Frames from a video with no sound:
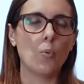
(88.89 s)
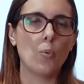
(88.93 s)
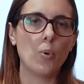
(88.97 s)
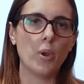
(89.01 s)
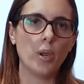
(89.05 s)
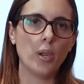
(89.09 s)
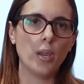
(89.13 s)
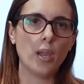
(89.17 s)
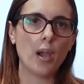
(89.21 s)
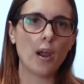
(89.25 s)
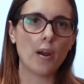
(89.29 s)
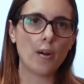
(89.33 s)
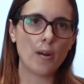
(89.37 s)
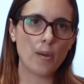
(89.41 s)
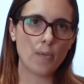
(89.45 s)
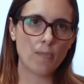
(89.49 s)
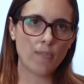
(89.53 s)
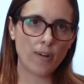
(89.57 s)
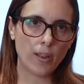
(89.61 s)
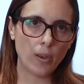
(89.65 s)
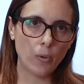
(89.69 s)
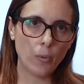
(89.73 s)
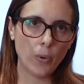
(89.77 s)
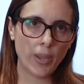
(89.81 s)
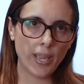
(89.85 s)
We are
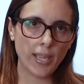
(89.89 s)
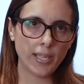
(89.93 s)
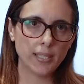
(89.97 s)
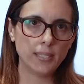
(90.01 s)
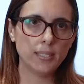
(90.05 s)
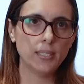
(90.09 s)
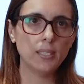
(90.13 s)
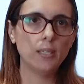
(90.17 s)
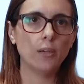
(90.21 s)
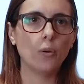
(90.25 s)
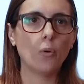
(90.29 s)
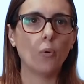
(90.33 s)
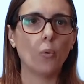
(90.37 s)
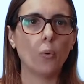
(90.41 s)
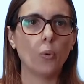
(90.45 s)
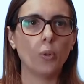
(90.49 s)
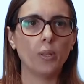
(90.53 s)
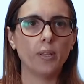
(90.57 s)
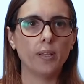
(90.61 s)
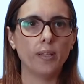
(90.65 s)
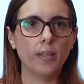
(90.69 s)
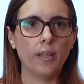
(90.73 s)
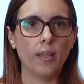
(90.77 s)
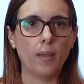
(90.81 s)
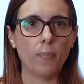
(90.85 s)
evaluating
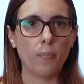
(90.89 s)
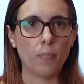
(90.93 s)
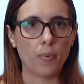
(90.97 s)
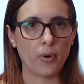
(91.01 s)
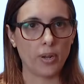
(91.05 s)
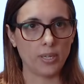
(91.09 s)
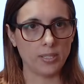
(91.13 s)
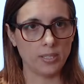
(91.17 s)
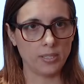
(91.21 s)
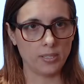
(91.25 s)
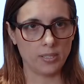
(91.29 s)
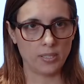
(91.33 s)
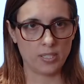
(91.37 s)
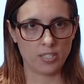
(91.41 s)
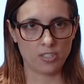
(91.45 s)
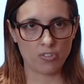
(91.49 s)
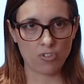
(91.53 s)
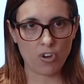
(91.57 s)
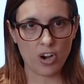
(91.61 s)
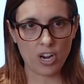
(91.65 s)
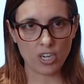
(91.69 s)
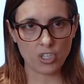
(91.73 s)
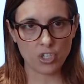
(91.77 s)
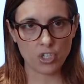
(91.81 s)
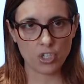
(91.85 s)
all the product
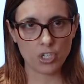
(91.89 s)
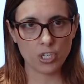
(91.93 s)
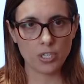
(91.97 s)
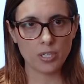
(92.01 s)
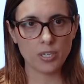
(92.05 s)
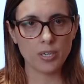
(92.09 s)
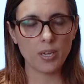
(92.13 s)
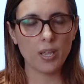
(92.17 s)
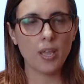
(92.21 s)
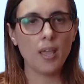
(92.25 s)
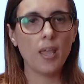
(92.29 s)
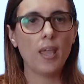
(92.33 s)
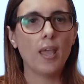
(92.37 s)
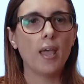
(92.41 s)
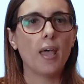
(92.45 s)
structure